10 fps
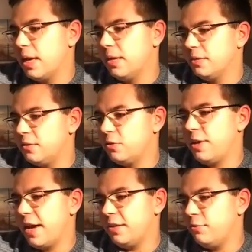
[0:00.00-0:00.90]
So
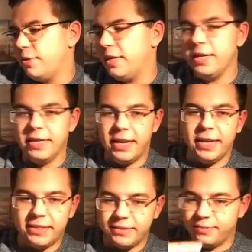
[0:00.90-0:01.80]
yeah, they really like
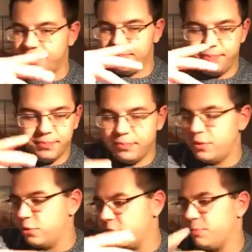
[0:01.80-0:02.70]

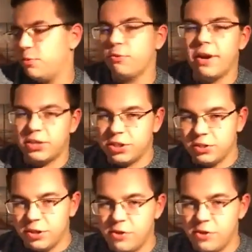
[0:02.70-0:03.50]
took the progression,